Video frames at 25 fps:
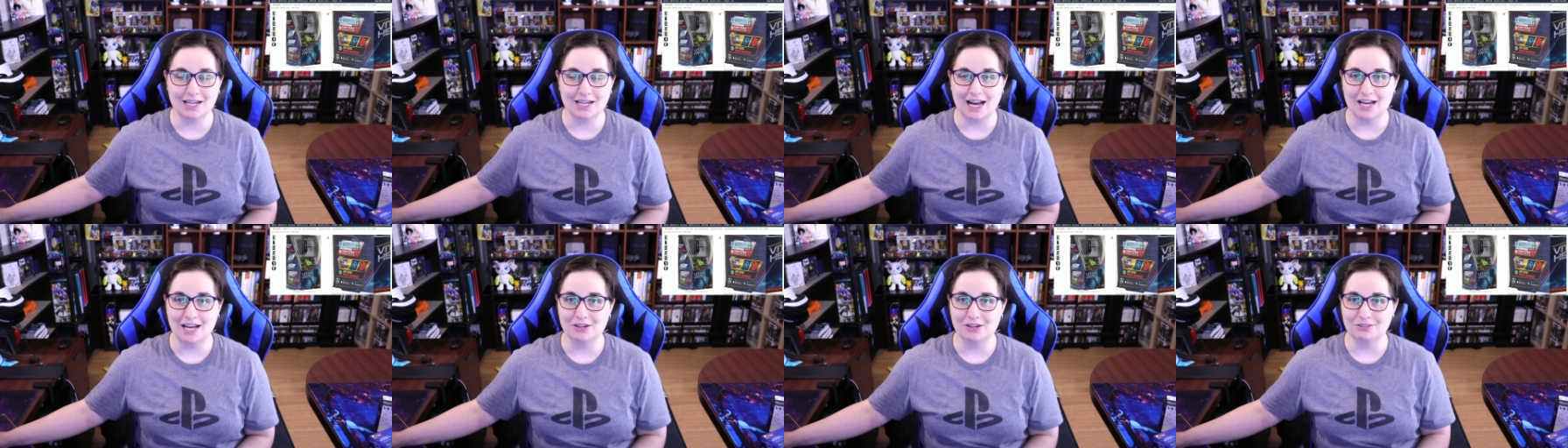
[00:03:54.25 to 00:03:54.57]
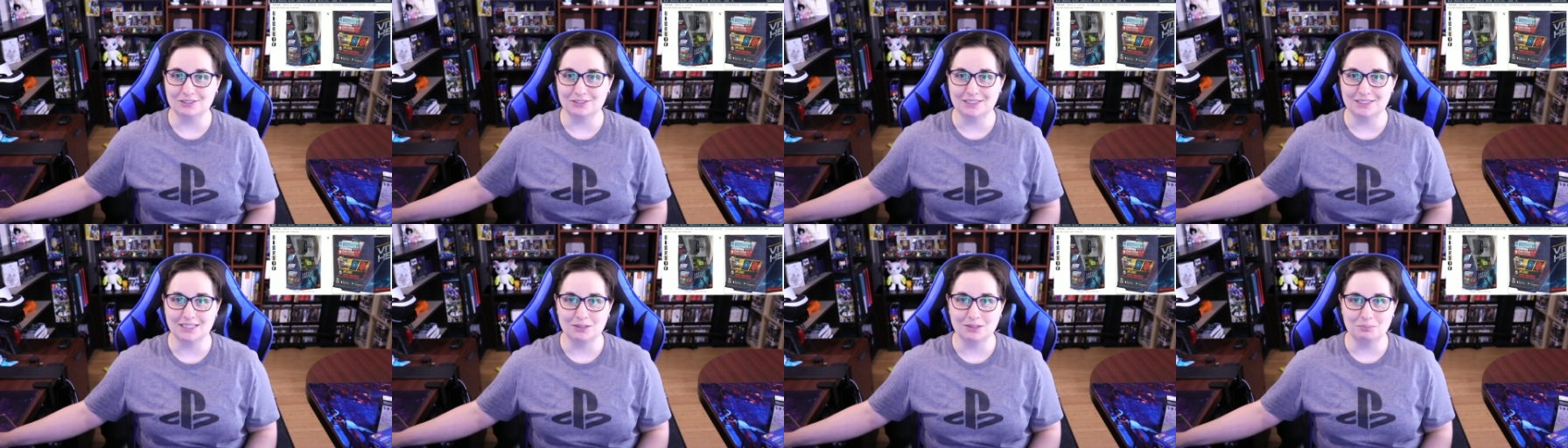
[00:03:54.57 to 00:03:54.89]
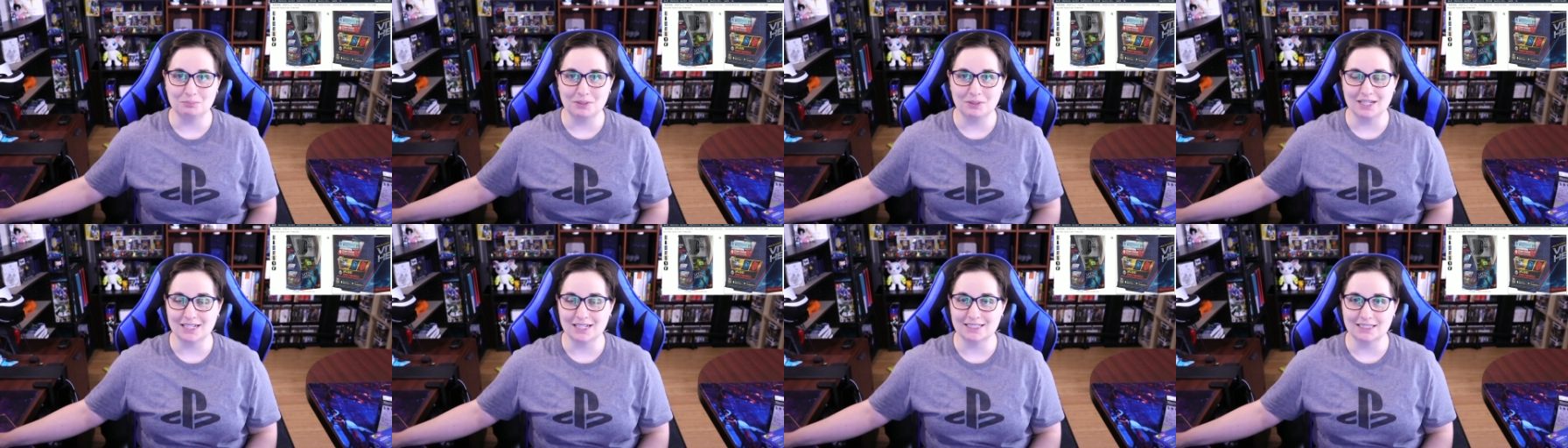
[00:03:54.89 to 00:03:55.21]
I don't see it
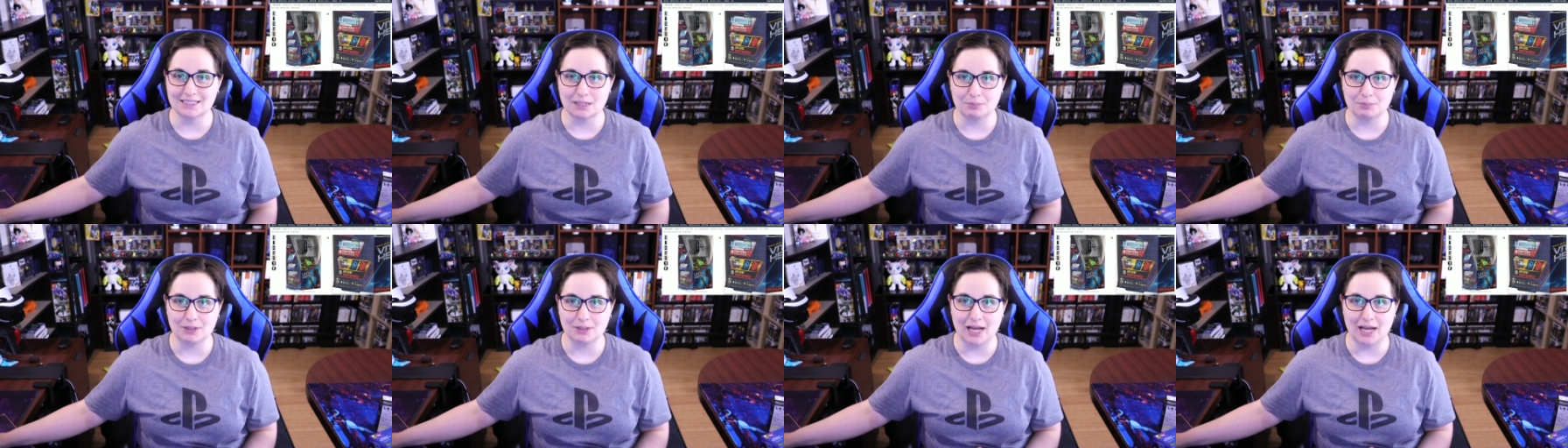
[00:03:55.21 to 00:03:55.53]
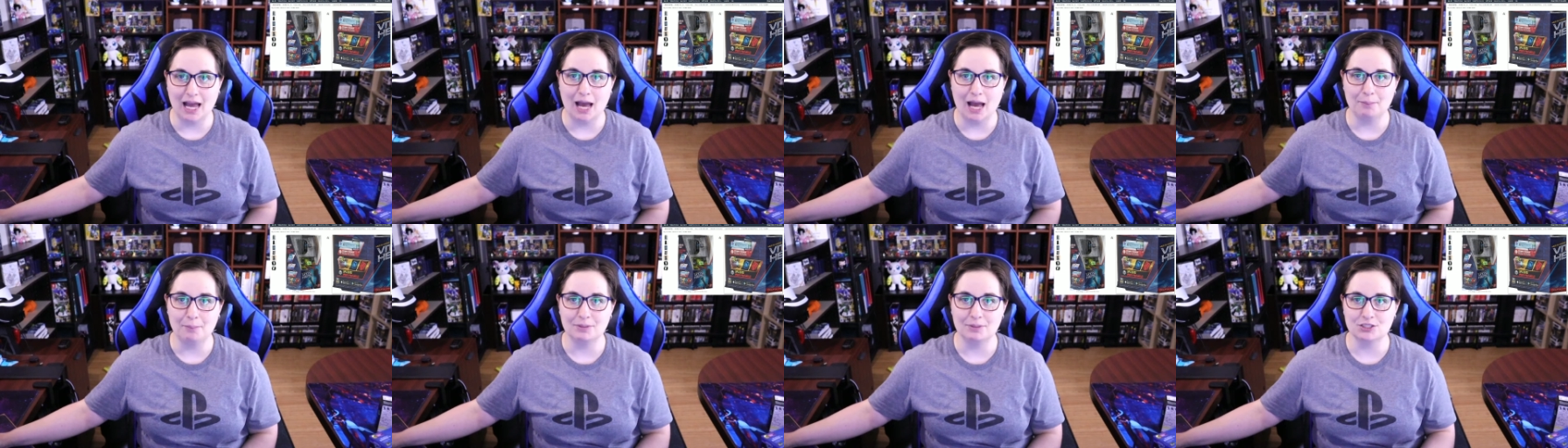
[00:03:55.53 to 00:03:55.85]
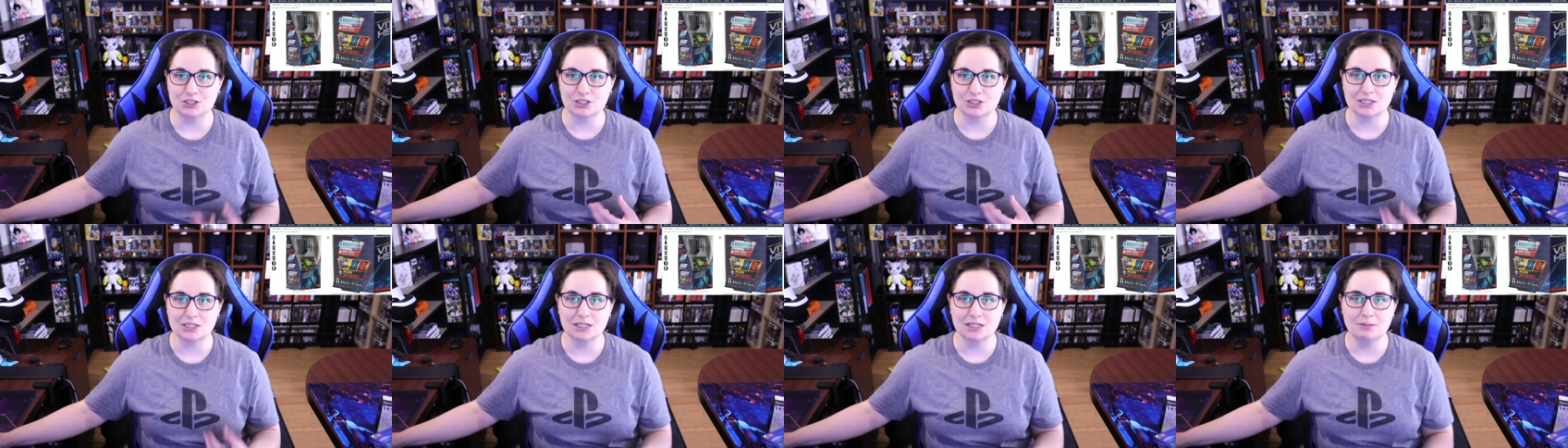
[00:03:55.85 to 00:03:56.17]
being a separate app. It's
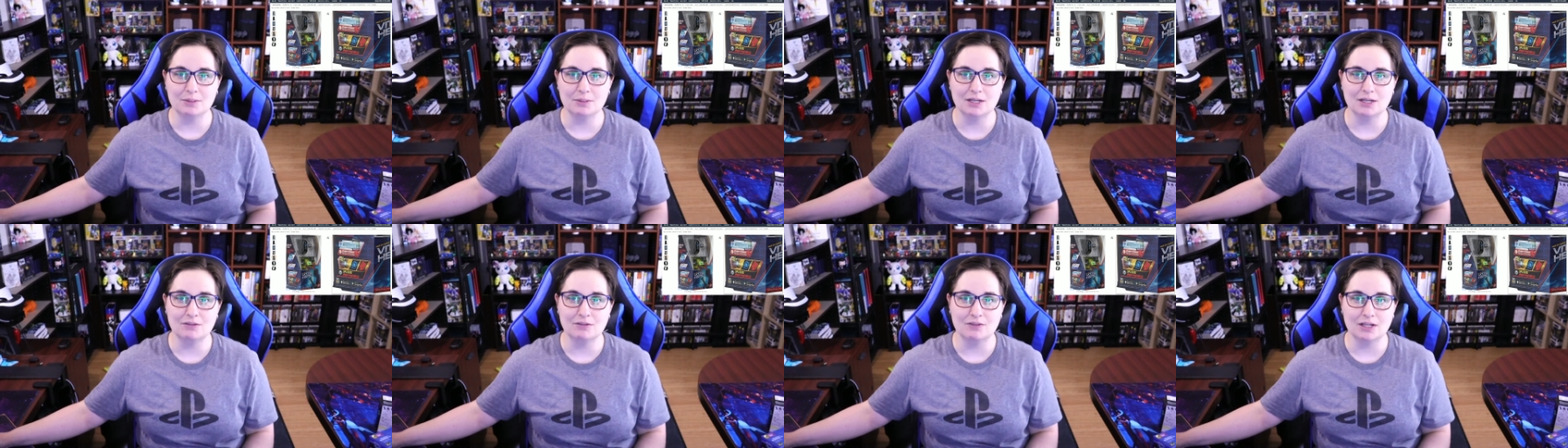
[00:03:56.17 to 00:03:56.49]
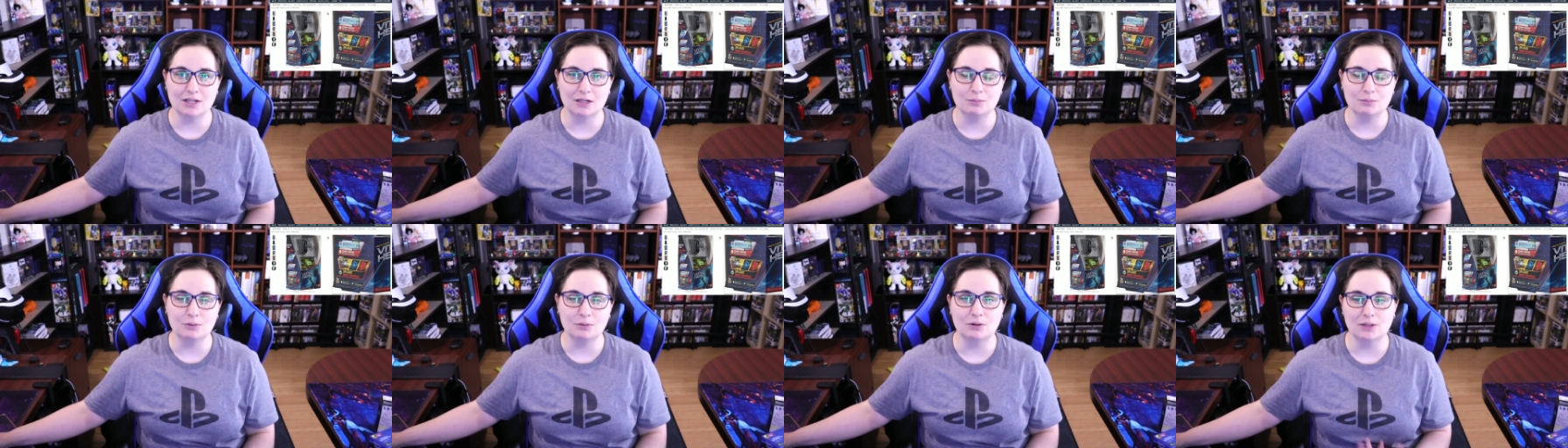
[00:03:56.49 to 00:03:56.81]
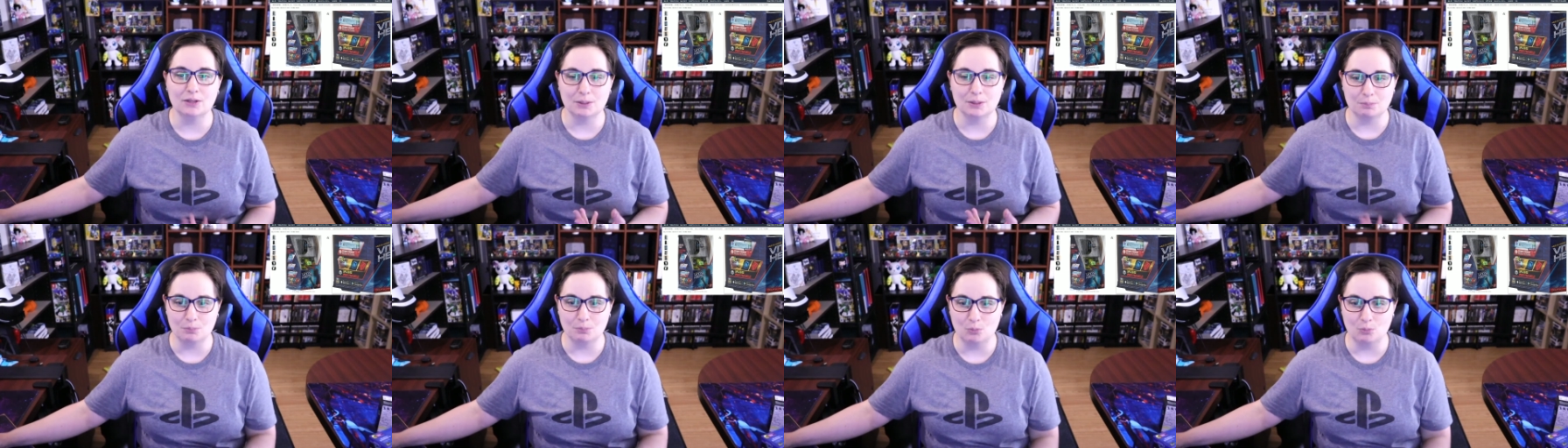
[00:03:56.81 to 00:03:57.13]
just going to be available
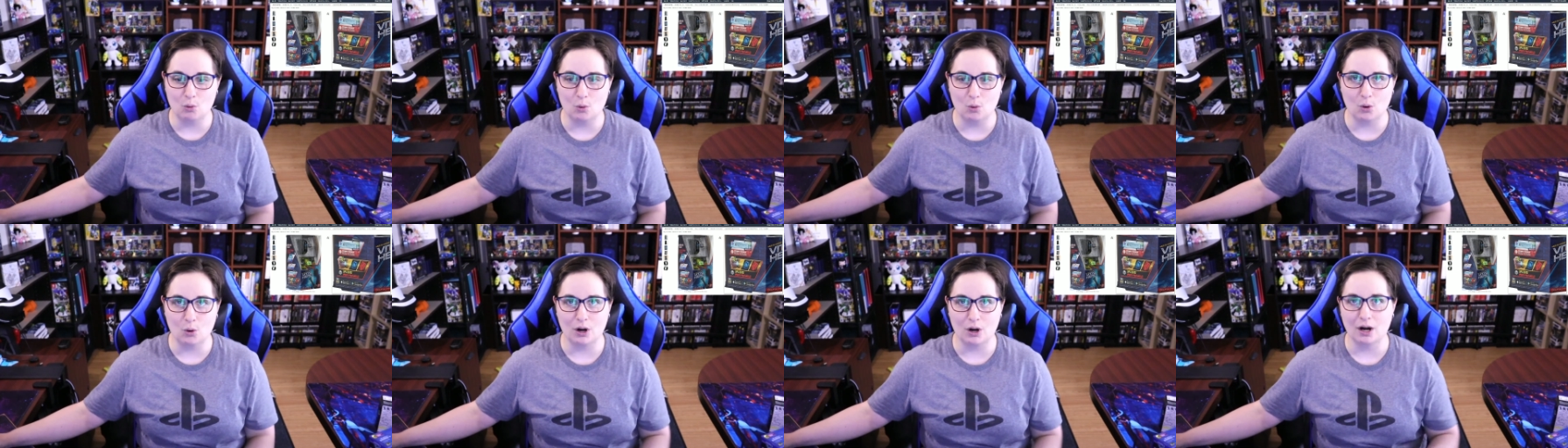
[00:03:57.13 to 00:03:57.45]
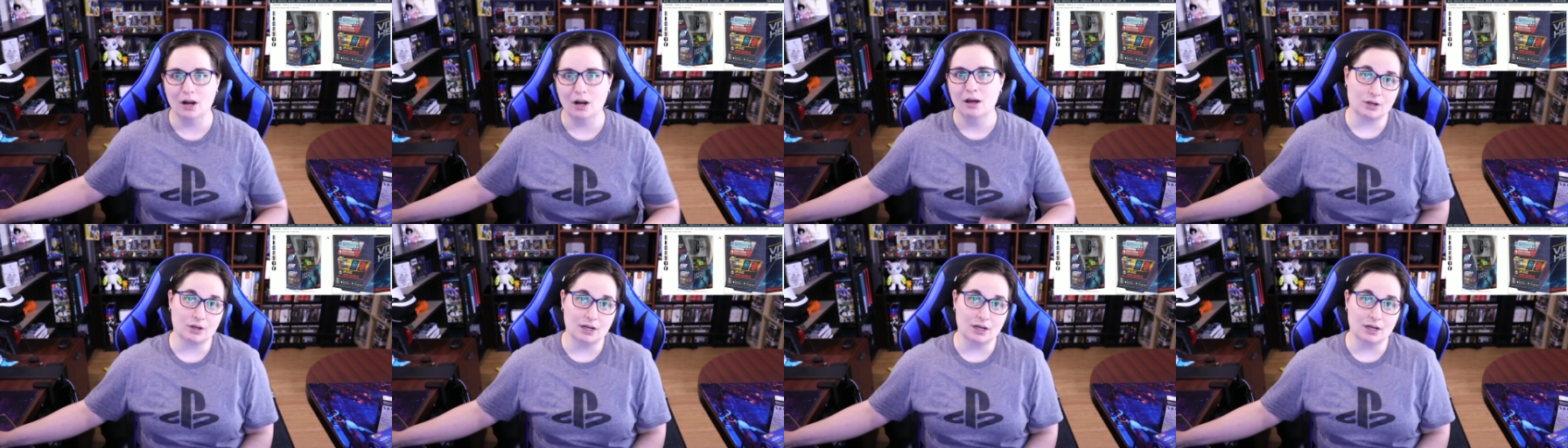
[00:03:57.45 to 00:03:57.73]
in more